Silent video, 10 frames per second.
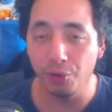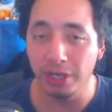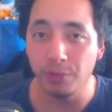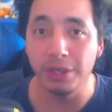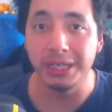
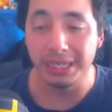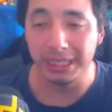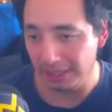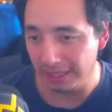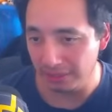that we
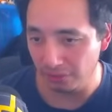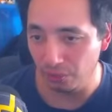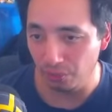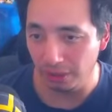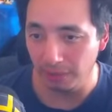need. That's the
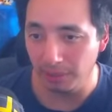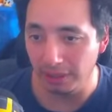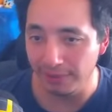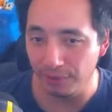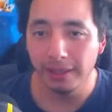cool thing about
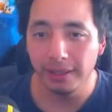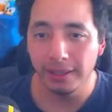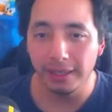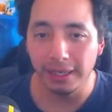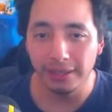level eater.
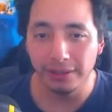And